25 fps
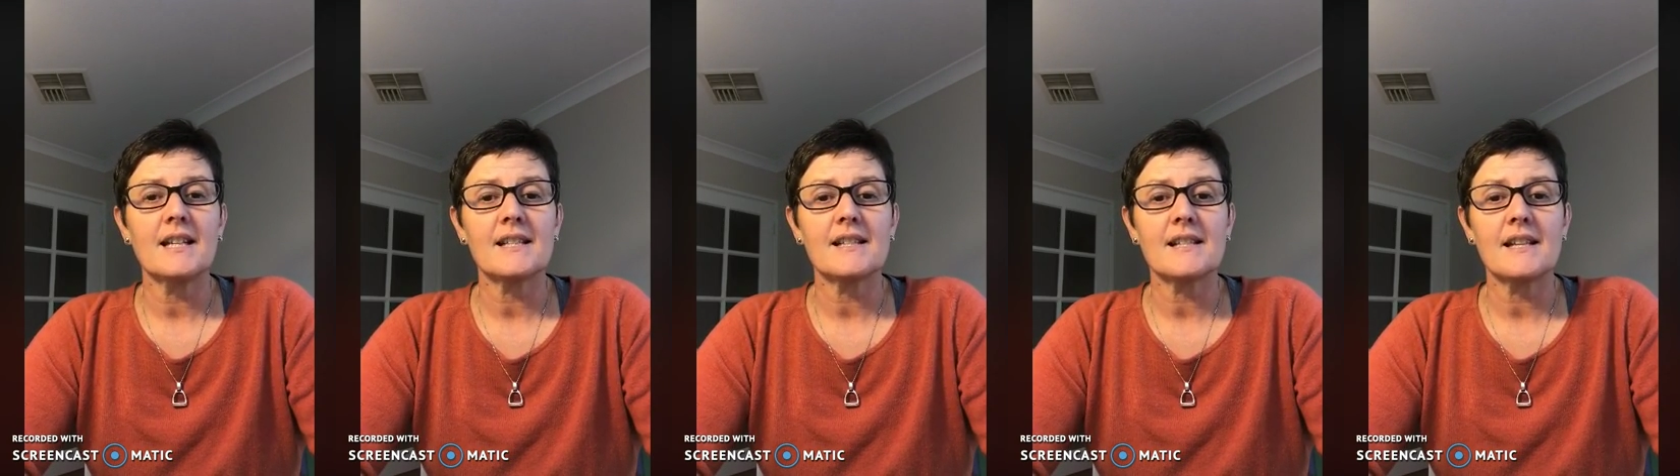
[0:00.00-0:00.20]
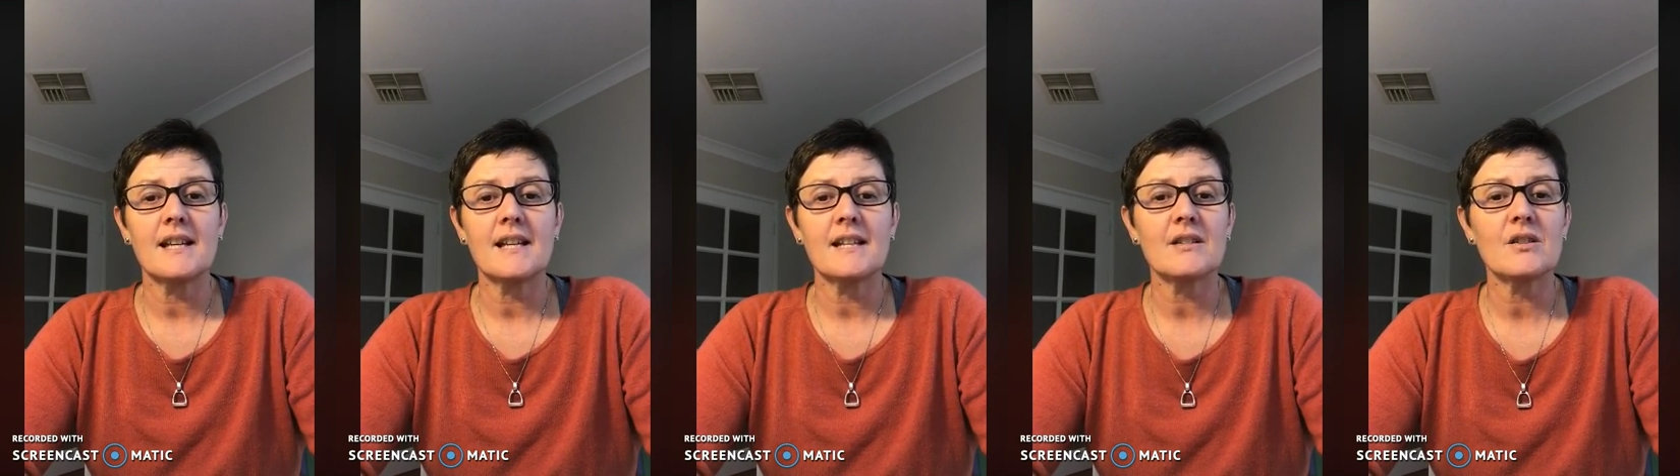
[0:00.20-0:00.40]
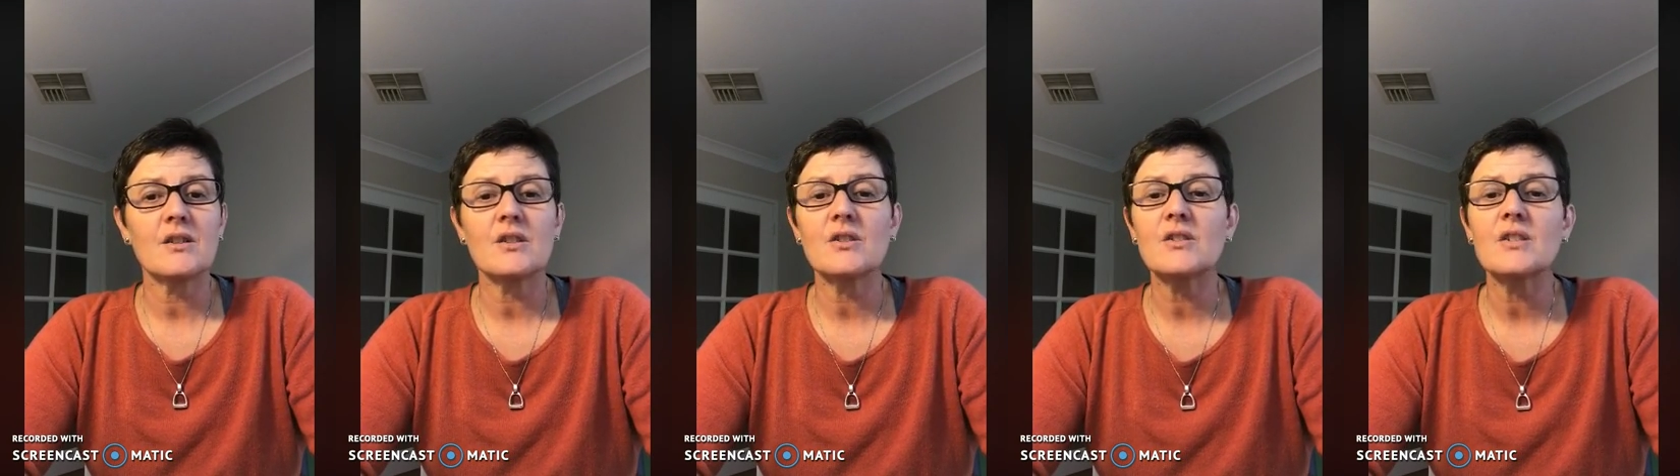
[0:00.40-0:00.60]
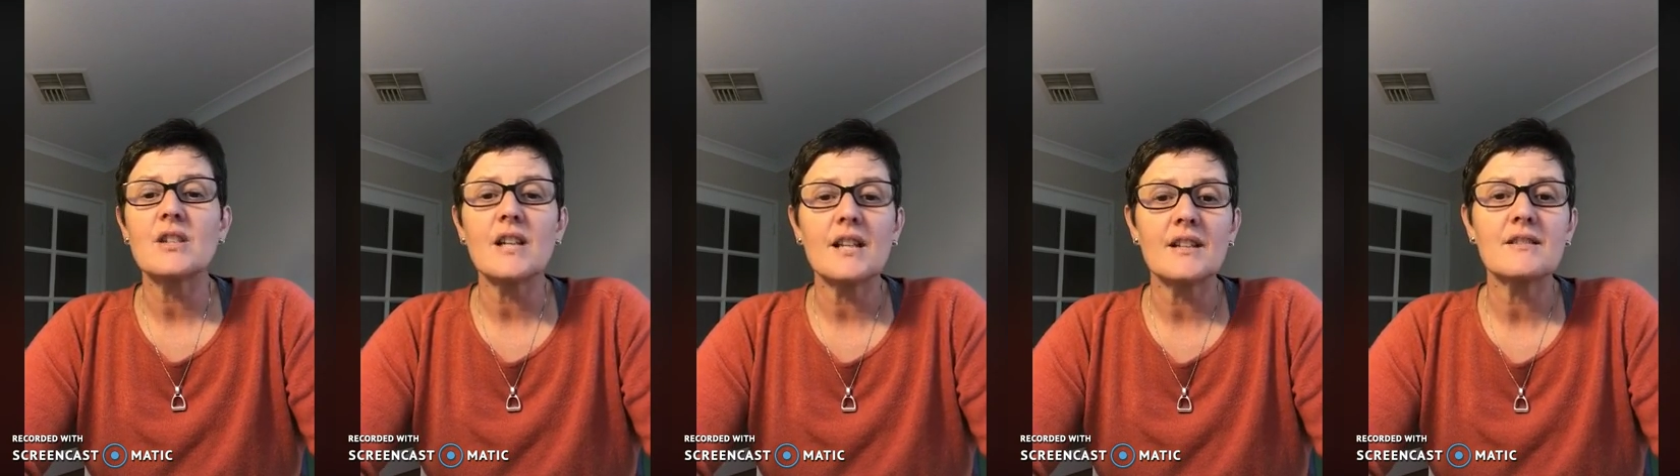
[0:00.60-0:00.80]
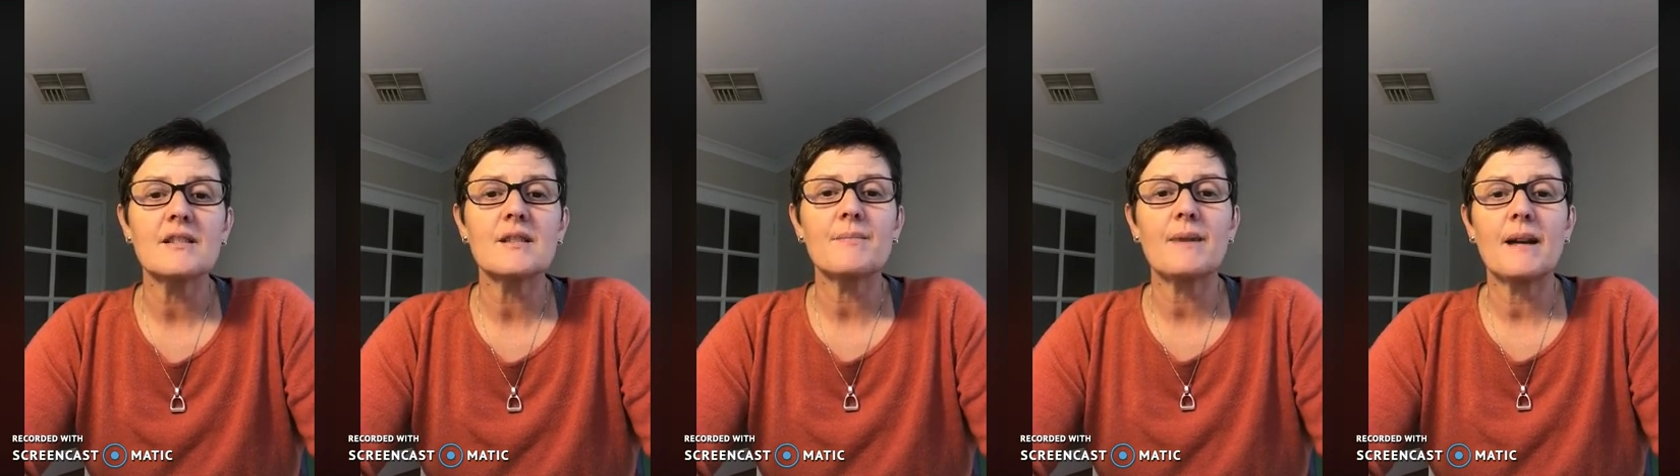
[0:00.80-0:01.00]
it's
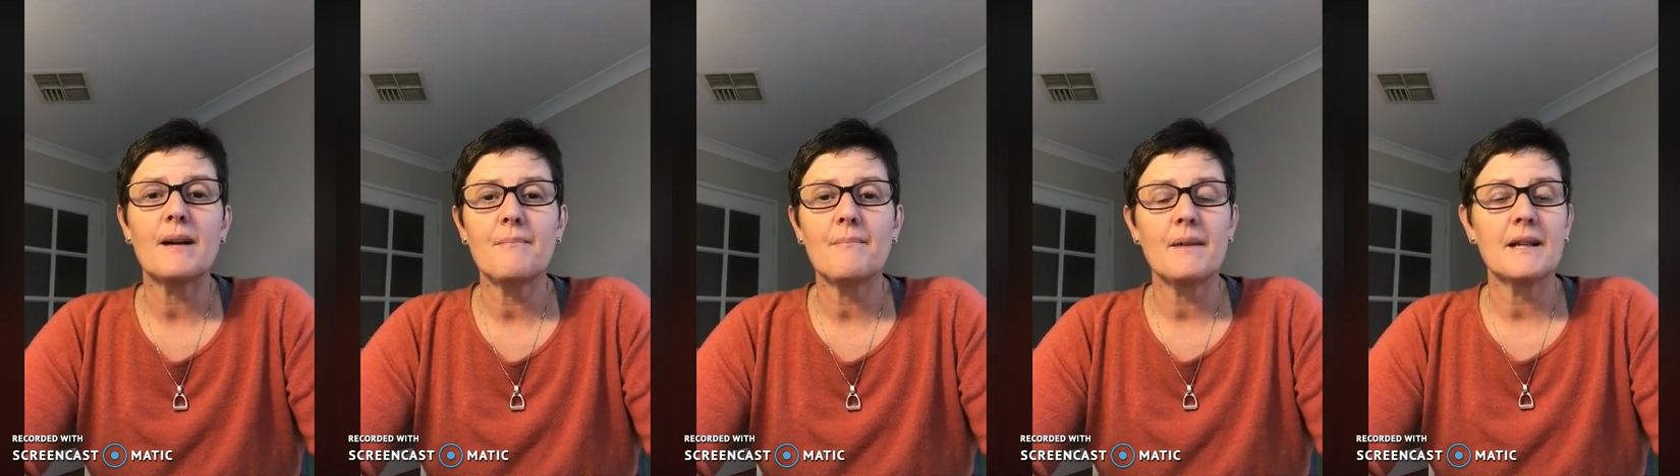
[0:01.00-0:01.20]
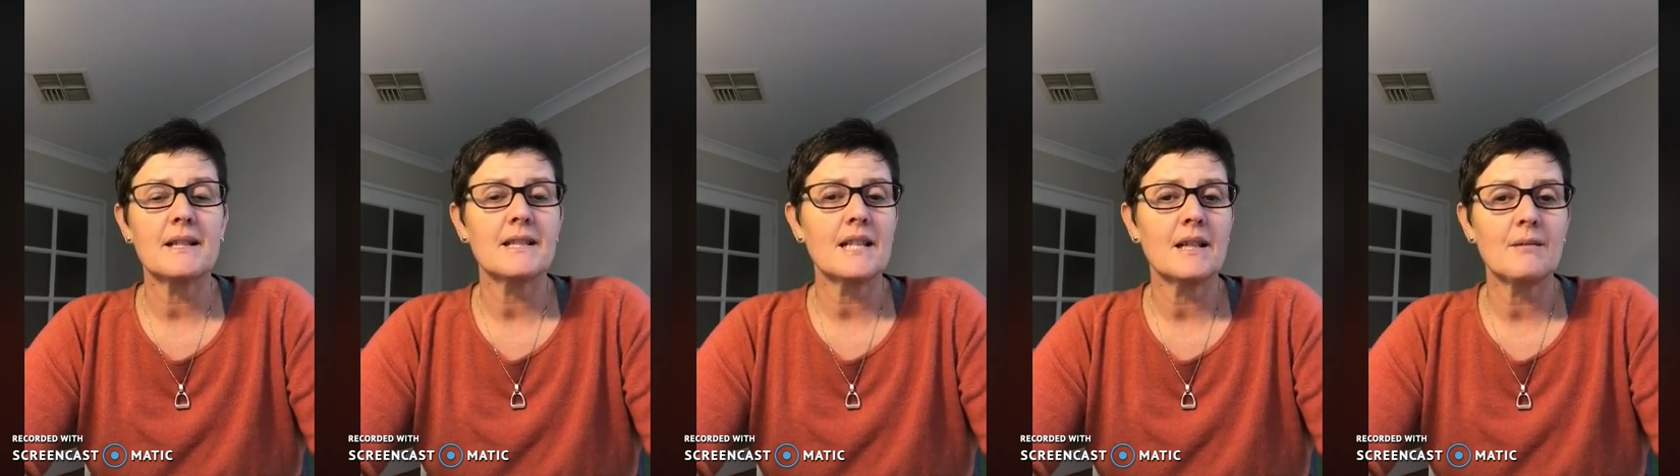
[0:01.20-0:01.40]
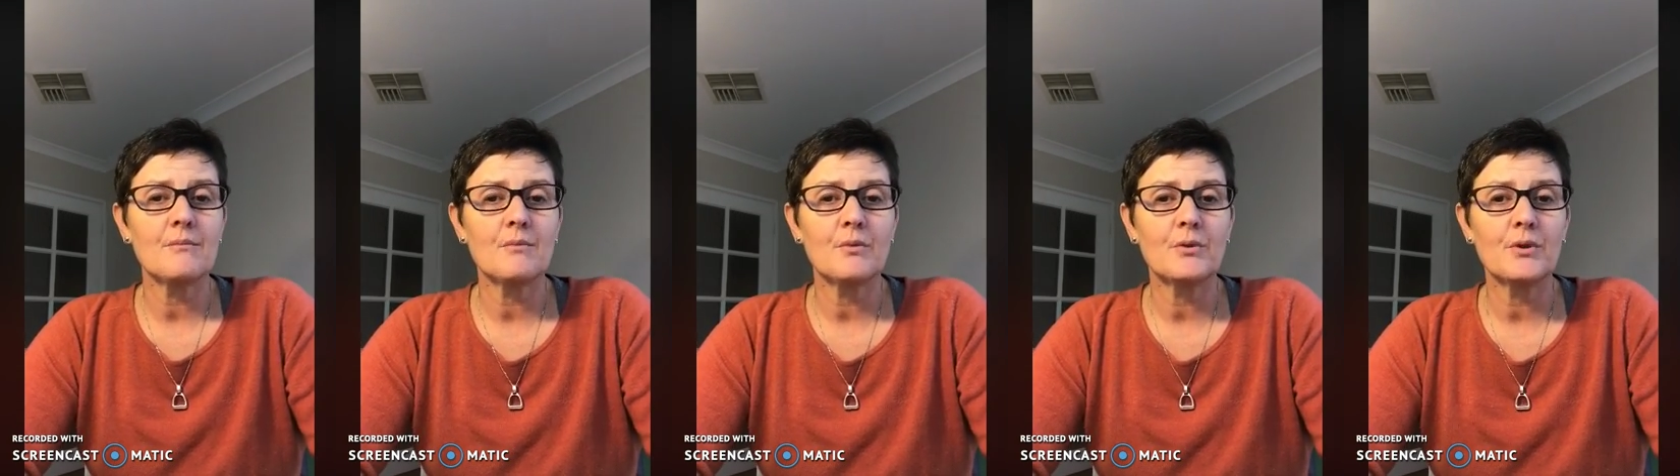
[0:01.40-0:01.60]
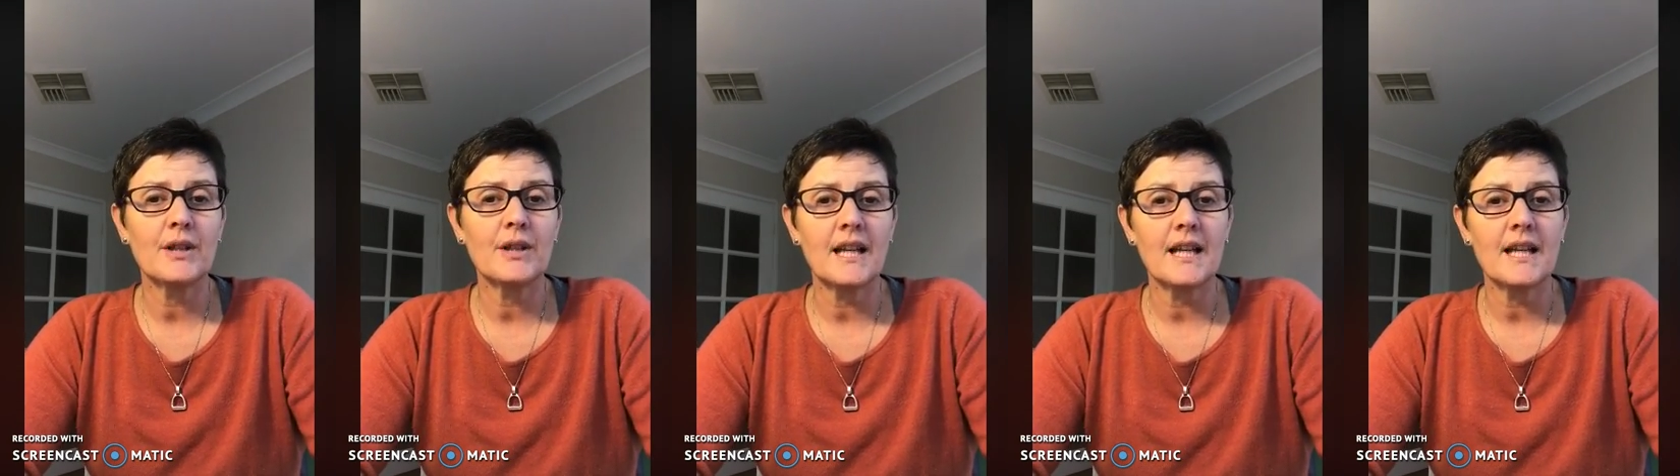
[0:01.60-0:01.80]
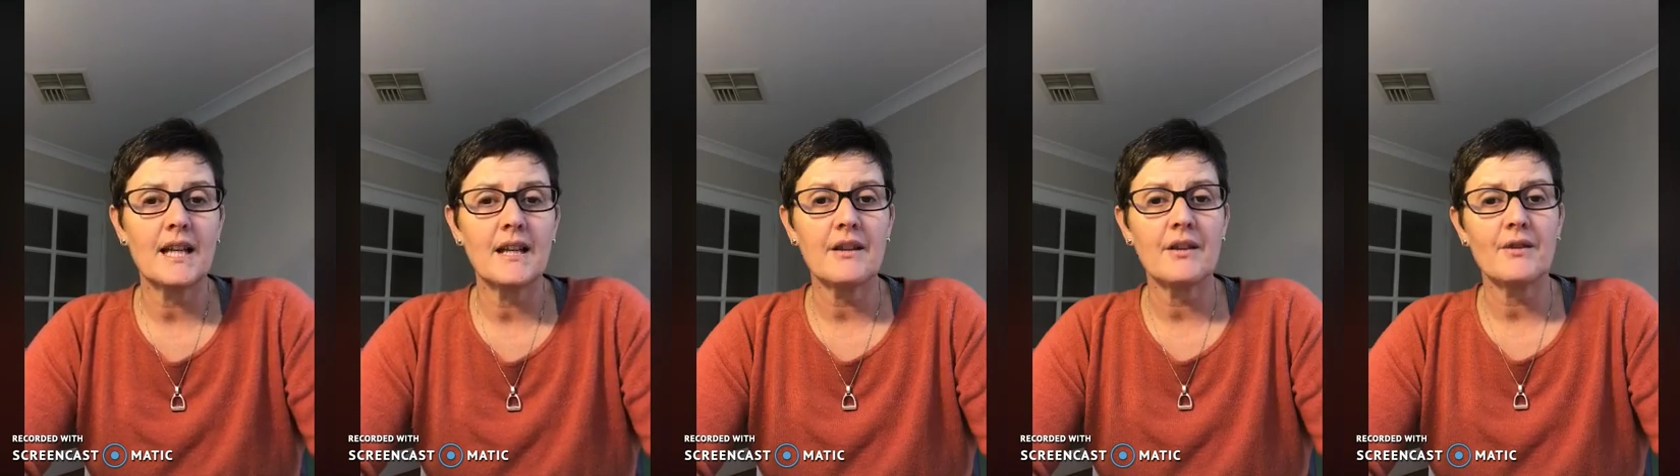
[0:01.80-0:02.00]
not just about Monday
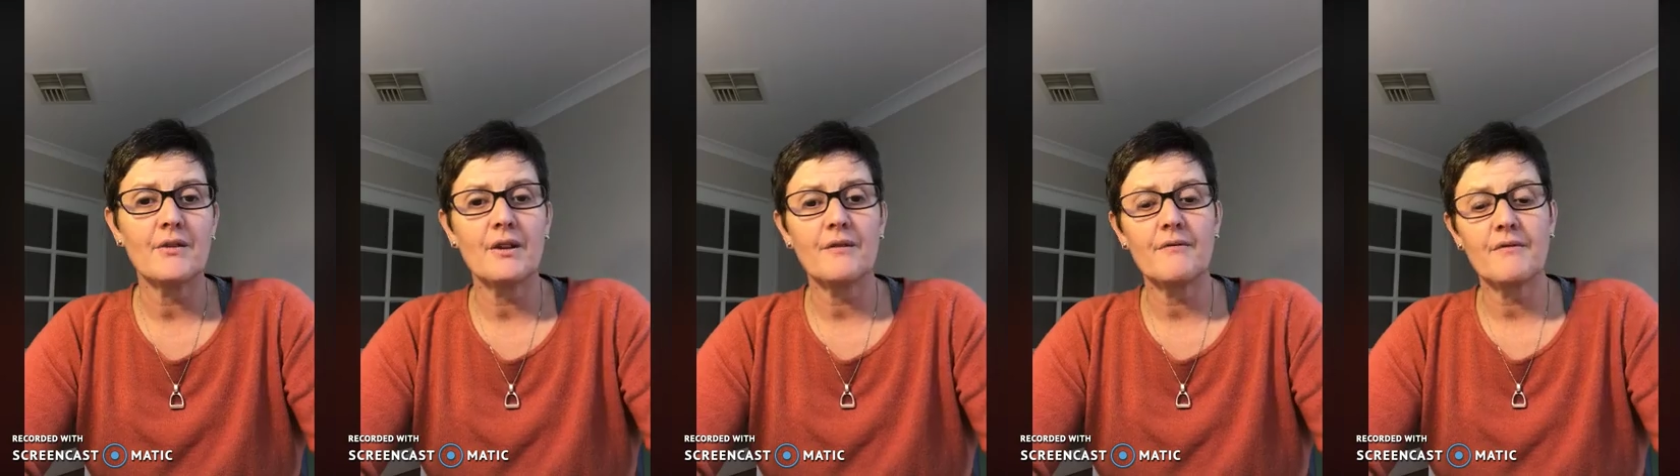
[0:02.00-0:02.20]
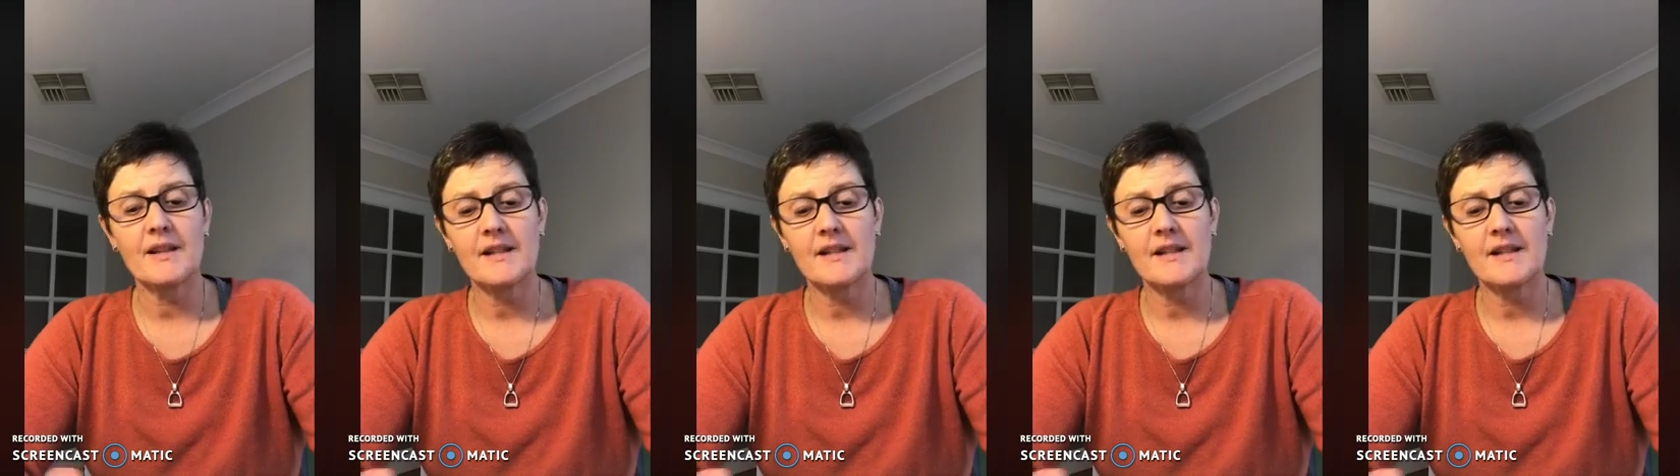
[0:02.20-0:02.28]
morning either.